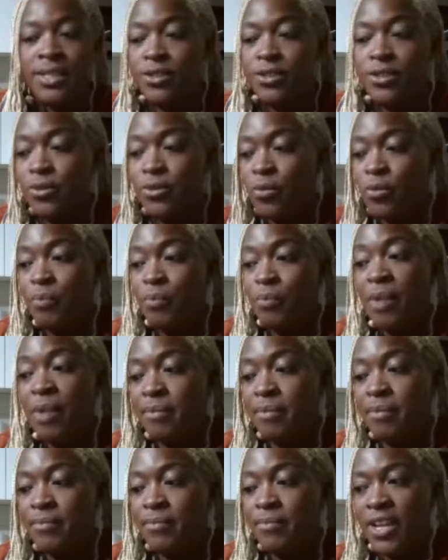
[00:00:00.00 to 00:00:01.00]
to
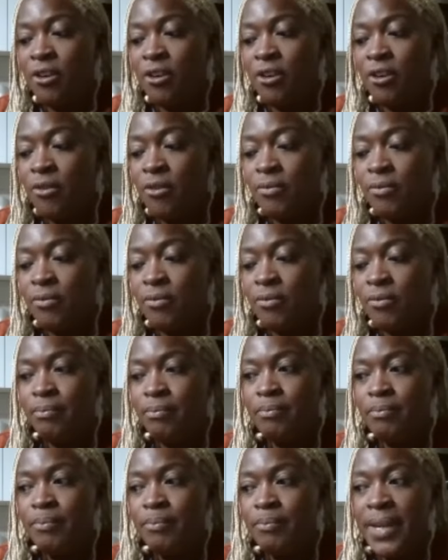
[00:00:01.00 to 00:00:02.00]
right you know
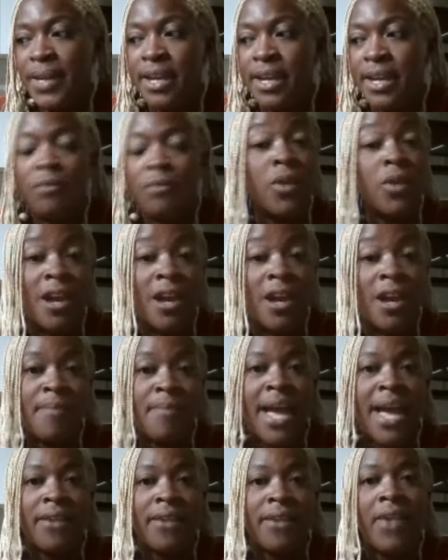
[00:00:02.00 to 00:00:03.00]
being where i'm
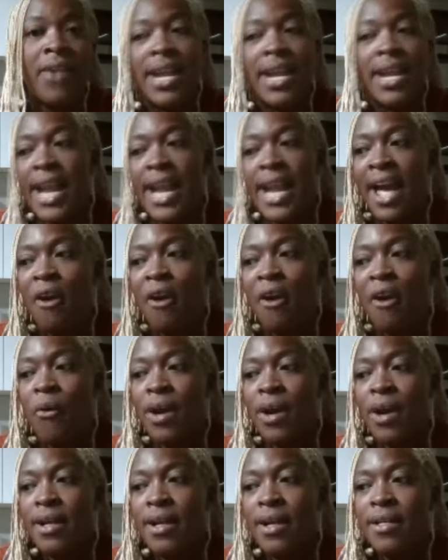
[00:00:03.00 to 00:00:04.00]
at right now
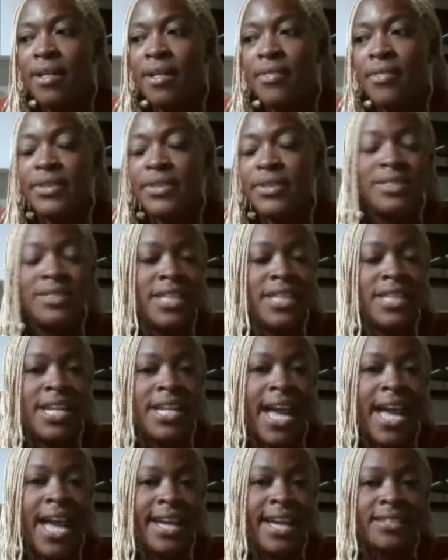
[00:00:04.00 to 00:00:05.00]
the scene
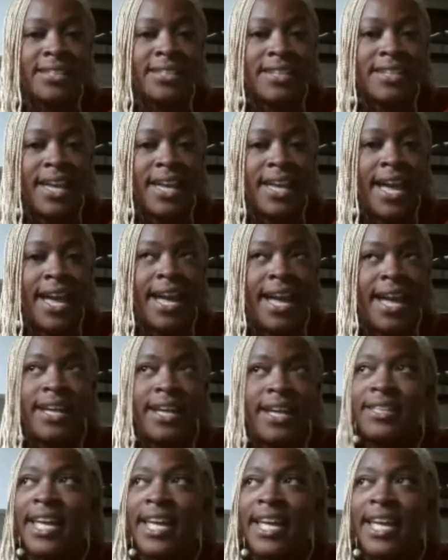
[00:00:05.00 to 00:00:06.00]
has
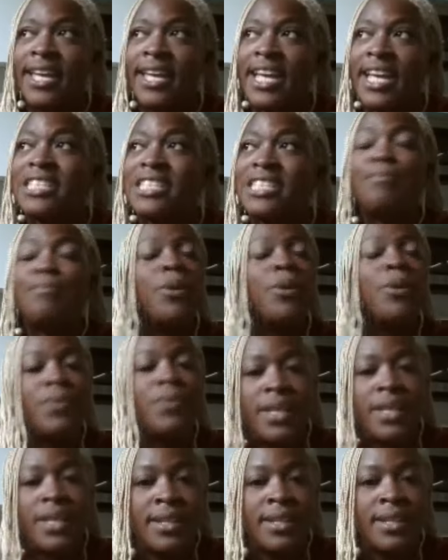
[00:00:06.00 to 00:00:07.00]
like
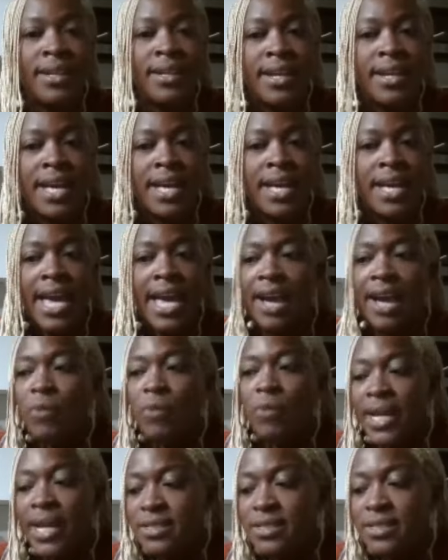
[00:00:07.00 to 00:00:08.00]
exploded. And
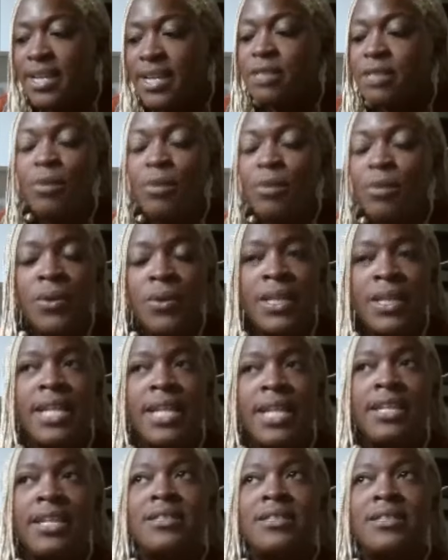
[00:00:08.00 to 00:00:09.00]
when I say exploded
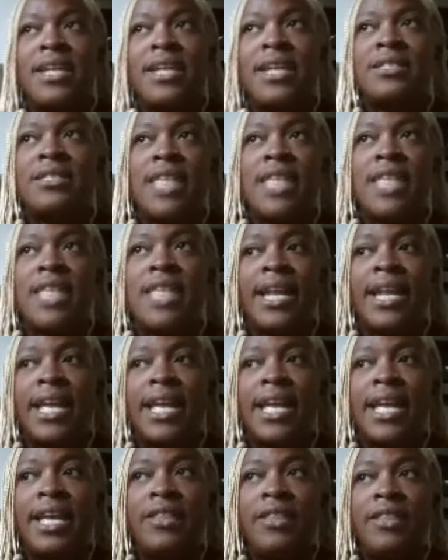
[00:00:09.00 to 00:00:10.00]
in the sense that
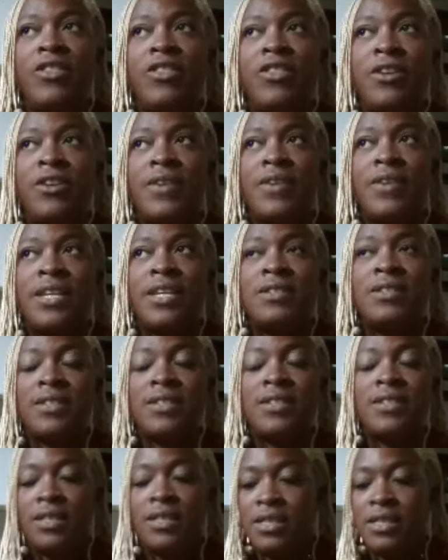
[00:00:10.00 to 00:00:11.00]
there is
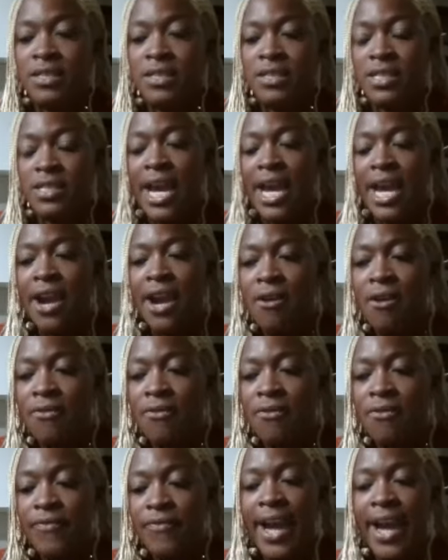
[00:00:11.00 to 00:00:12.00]
this
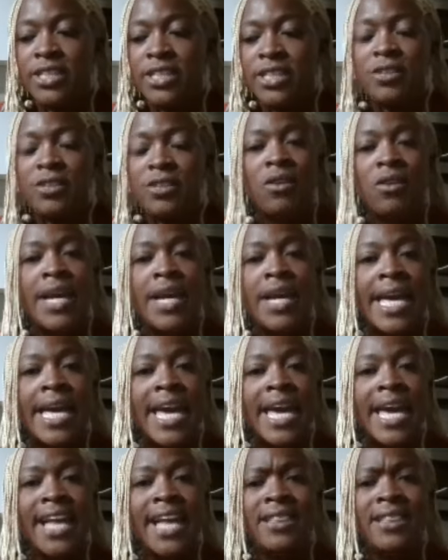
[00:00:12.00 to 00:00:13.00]
care factor
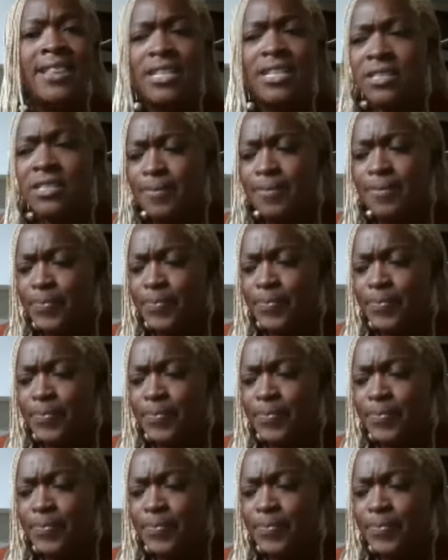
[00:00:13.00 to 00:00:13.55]
and this